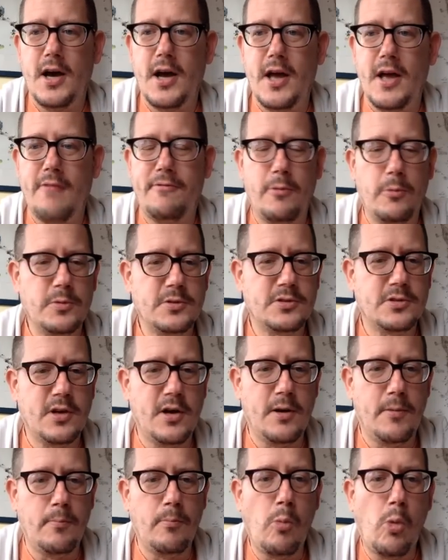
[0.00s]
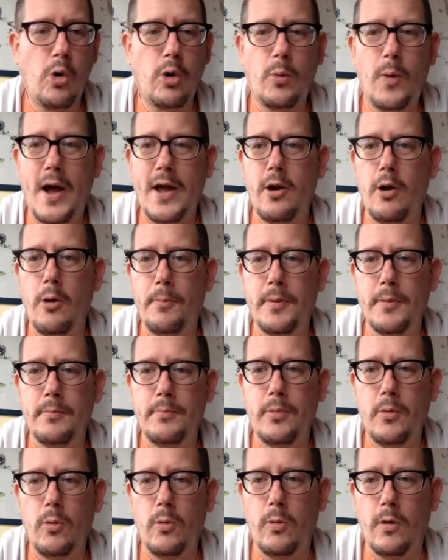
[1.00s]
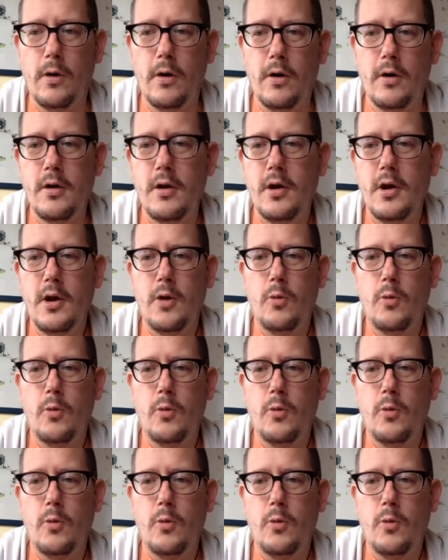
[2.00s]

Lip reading: If it was a more wide open board,